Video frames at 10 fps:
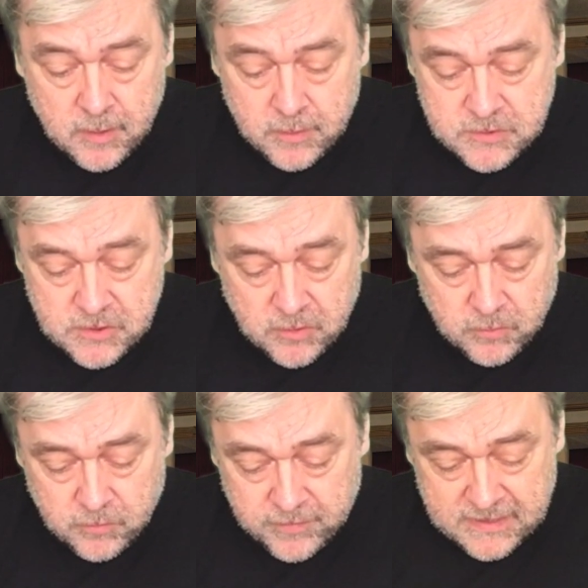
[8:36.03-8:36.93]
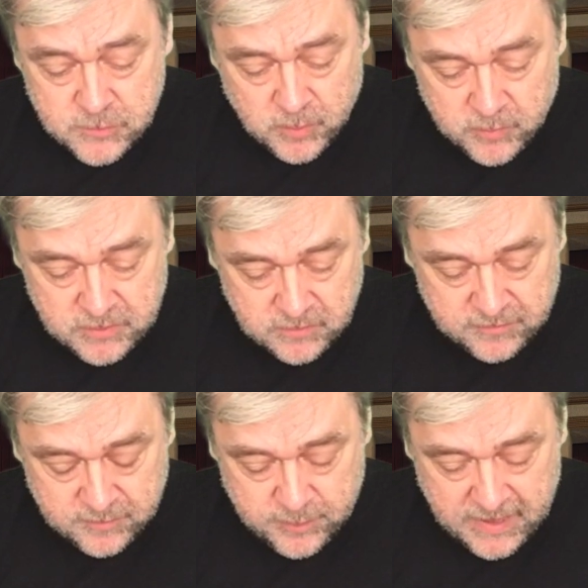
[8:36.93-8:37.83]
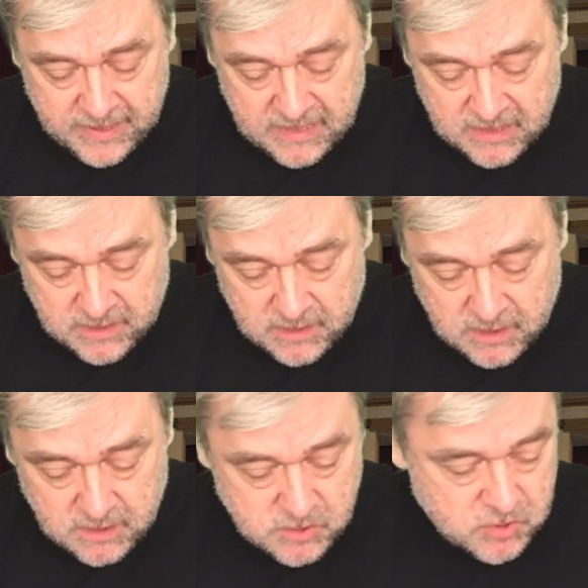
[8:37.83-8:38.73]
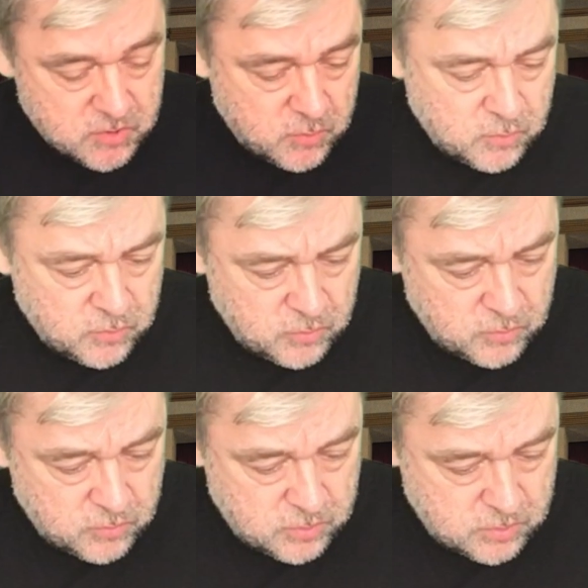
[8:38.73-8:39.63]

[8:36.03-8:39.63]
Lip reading: So that's what we do from page... Ooh.